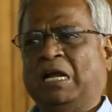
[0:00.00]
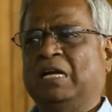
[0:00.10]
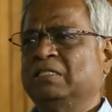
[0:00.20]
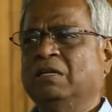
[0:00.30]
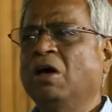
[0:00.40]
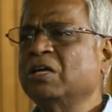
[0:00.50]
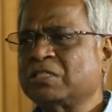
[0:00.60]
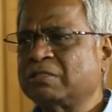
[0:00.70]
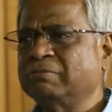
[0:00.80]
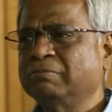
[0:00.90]
Edison
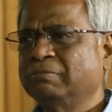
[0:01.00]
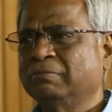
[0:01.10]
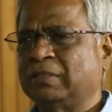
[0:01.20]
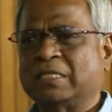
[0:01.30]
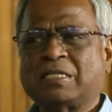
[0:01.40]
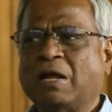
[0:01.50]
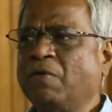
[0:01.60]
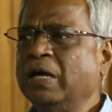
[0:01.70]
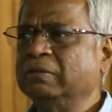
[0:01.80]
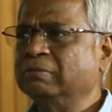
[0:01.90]
lost, Tesla
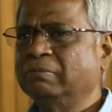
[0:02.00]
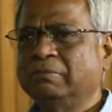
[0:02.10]
won.